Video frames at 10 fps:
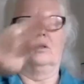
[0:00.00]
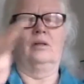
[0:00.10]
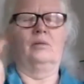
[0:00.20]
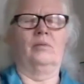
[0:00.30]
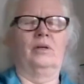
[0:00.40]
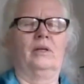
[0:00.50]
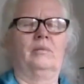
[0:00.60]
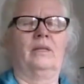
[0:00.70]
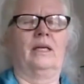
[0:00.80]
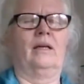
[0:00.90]
uh, bring
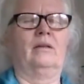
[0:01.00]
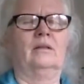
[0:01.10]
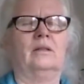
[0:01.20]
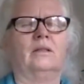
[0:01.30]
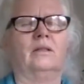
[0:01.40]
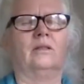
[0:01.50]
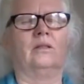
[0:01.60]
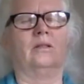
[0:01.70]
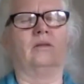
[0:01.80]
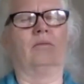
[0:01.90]
them down because
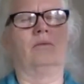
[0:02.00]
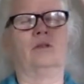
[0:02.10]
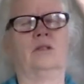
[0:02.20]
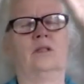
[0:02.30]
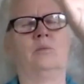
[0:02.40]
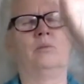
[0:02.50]
there's we're just